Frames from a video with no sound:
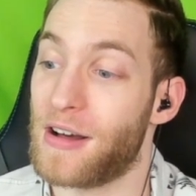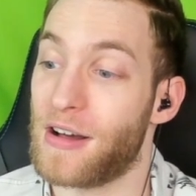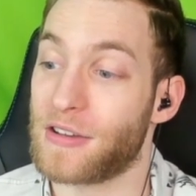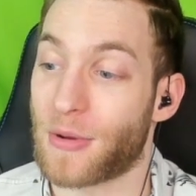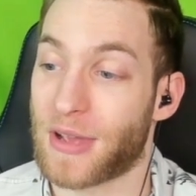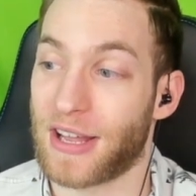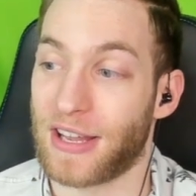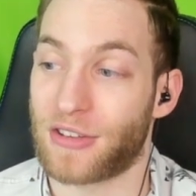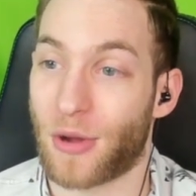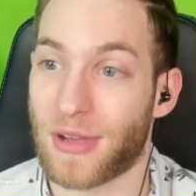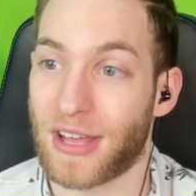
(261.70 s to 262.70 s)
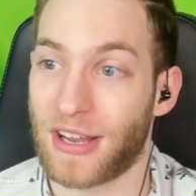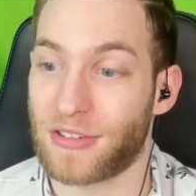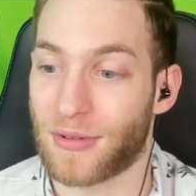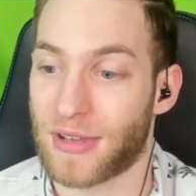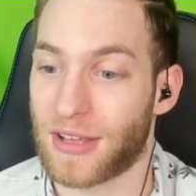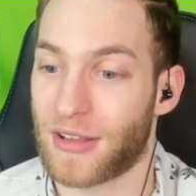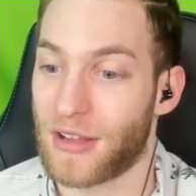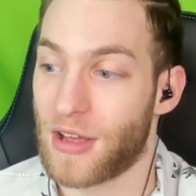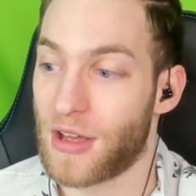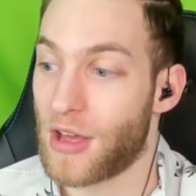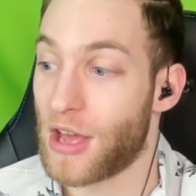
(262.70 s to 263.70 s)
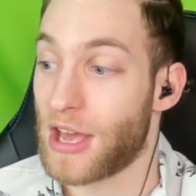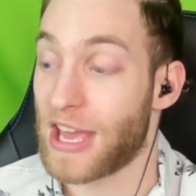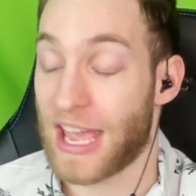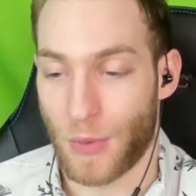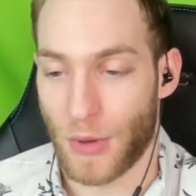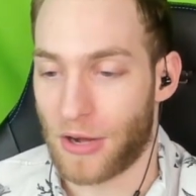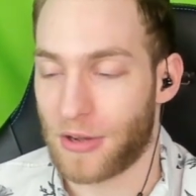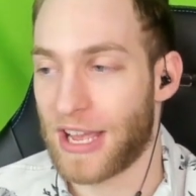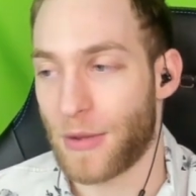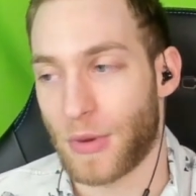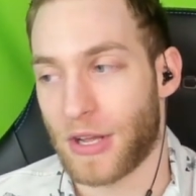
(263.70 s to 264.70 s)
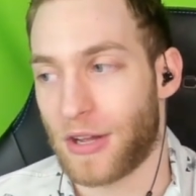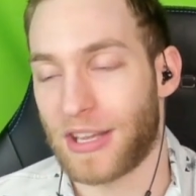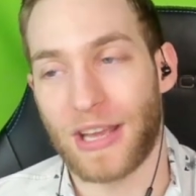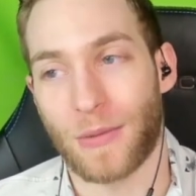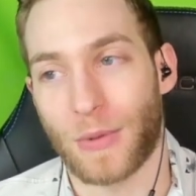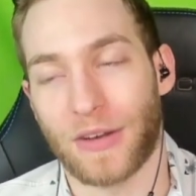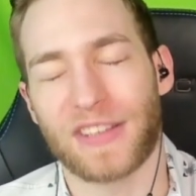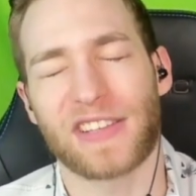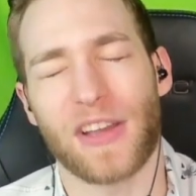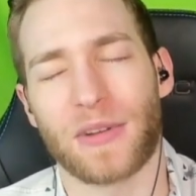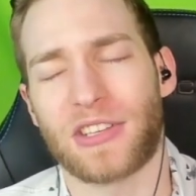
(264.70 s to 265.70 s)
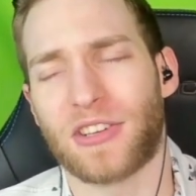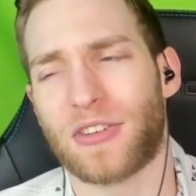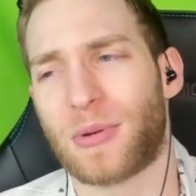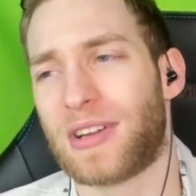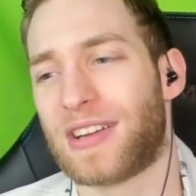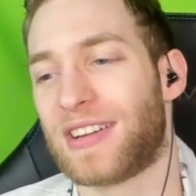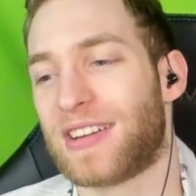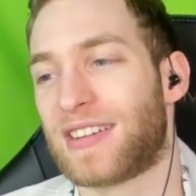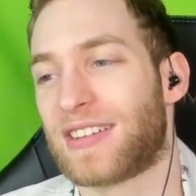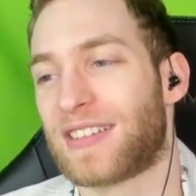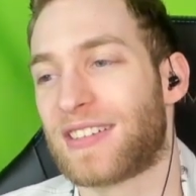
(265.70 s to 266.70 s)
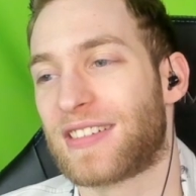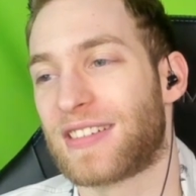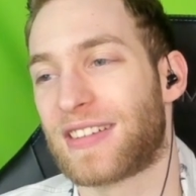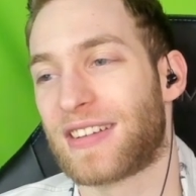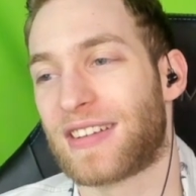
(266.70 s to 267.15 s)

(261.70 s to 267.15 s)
don't, don't, kill it, don't kill it. Don't kill it. Don't. It will. It will. It will. It's going sure to. It's screaming though.